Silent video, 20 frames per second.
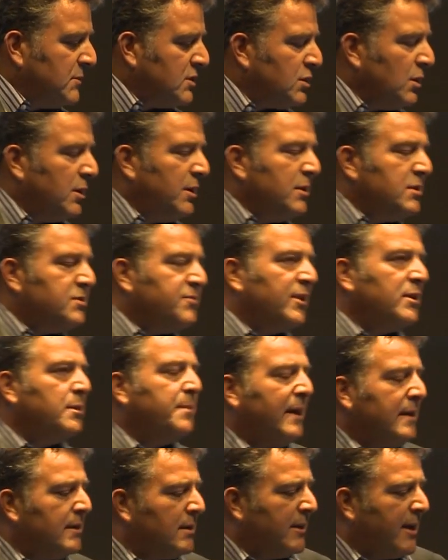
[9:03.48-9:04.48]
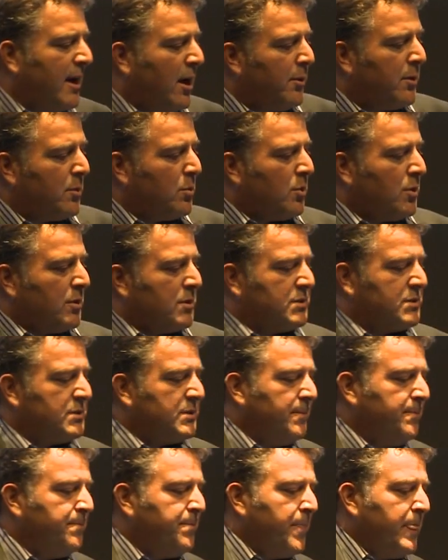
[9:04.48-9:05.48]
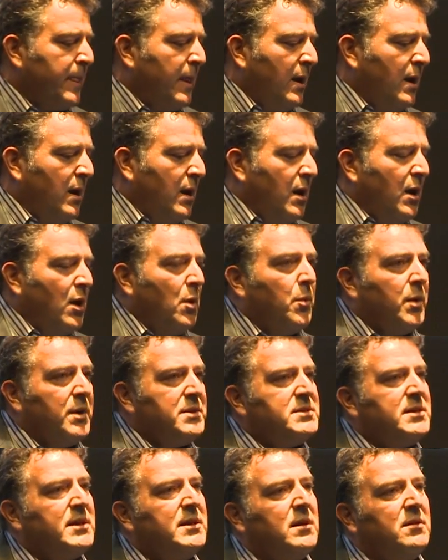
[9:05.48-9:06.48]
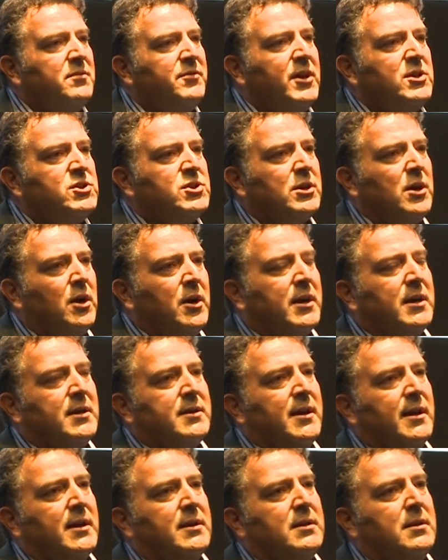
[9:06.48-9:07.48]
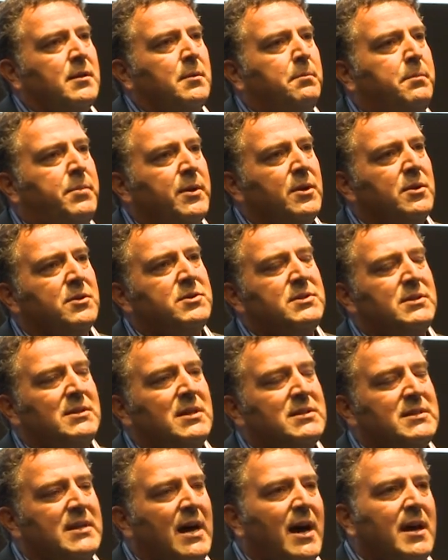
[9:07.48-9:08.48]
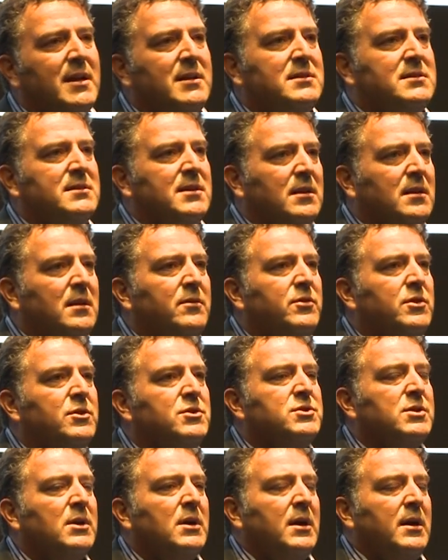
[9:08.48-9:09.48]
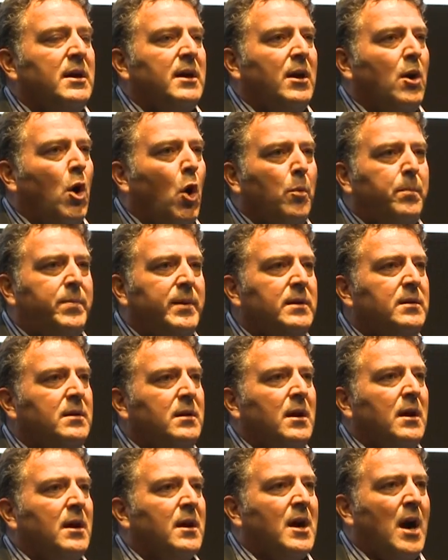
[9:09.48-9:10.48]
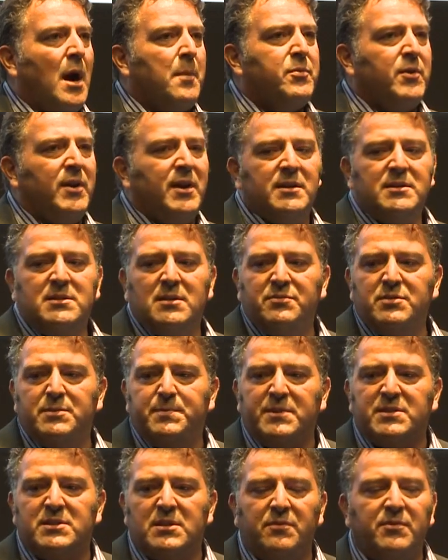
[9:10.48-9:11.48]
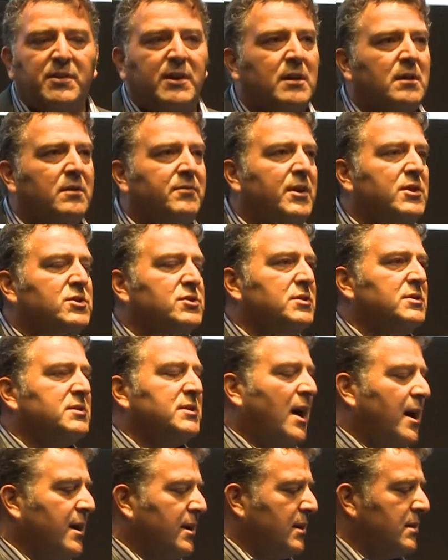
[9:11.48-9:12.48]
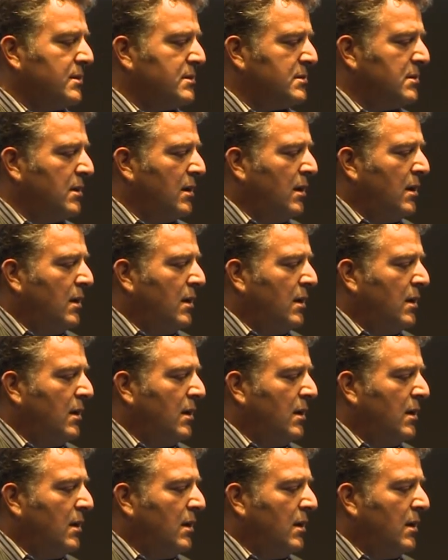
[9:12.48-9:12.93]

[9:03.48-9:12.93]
so here's fundamentally how it works. Once an innovation architect builds, designs, delivers open, comprehensive, specific innovation sockets,